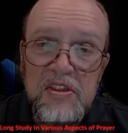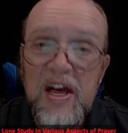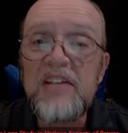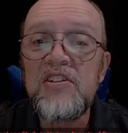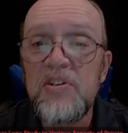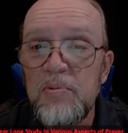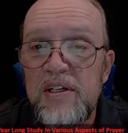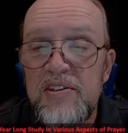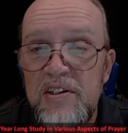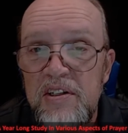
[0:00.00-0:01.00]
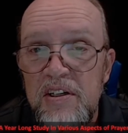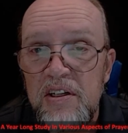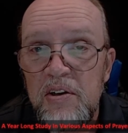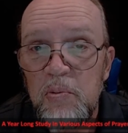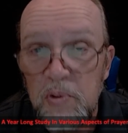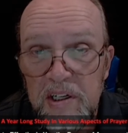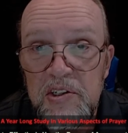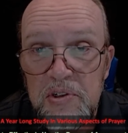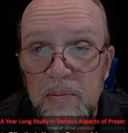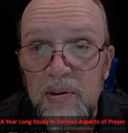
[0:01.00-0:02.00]
That's the reason we're in
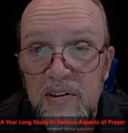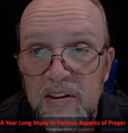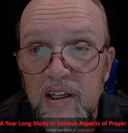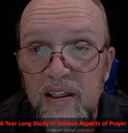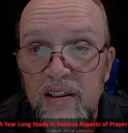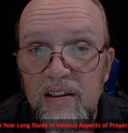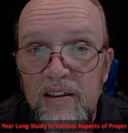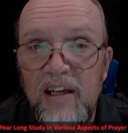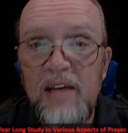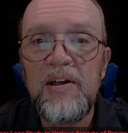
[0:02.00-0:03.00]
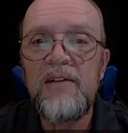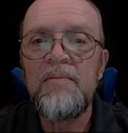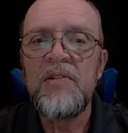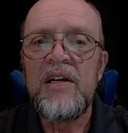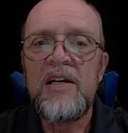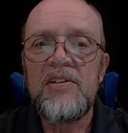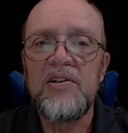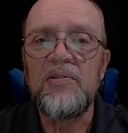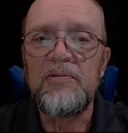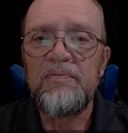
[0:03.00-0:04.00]
trouble today. Amen?
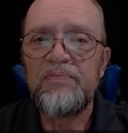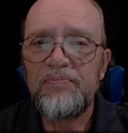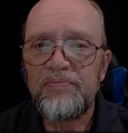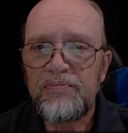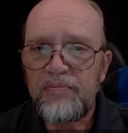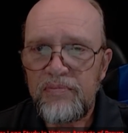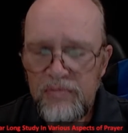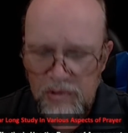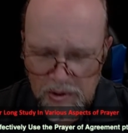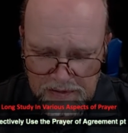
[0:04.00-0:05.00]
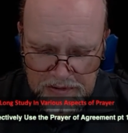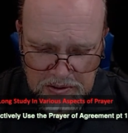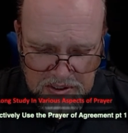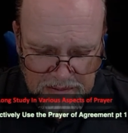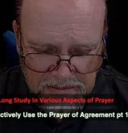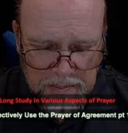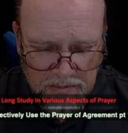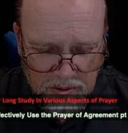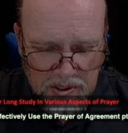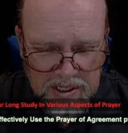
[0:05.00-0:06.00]
So, if you start
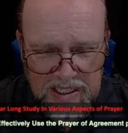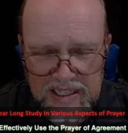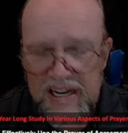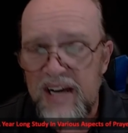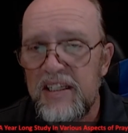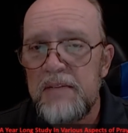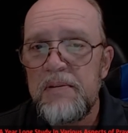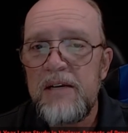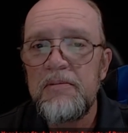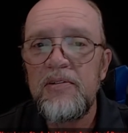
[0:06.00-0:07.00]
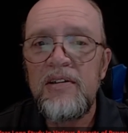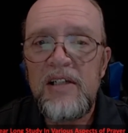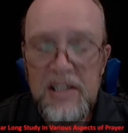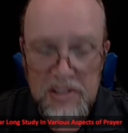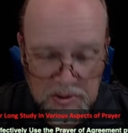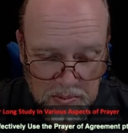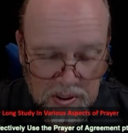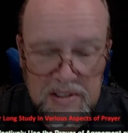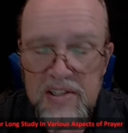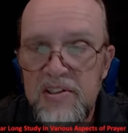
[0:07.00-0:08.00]
voting in godly people to
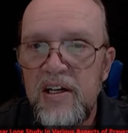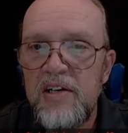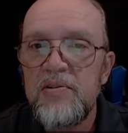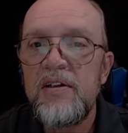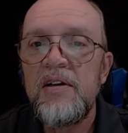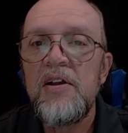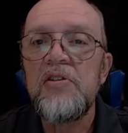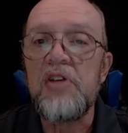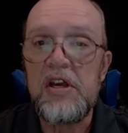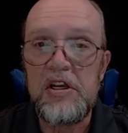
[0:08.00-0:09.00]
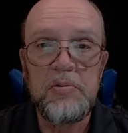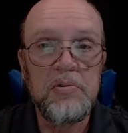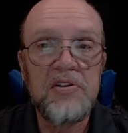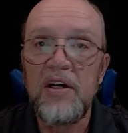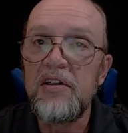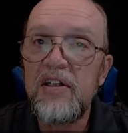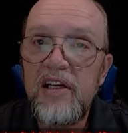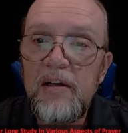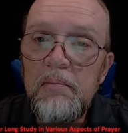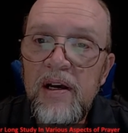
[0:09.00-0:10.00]
run this country, things will start to
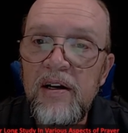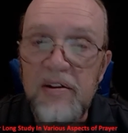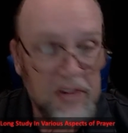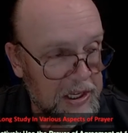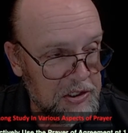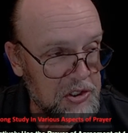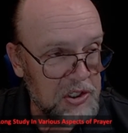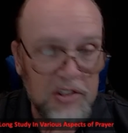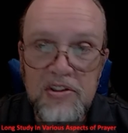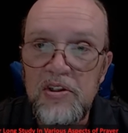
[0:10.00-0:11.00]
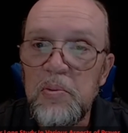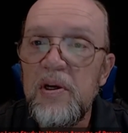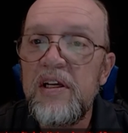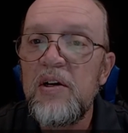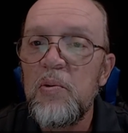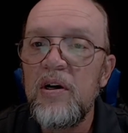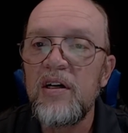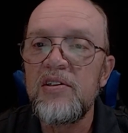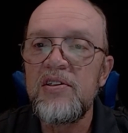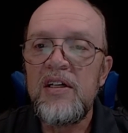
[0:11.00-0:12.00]
get better. That's just the way it
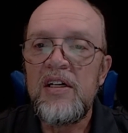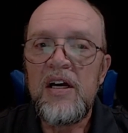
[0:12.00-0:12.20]
works.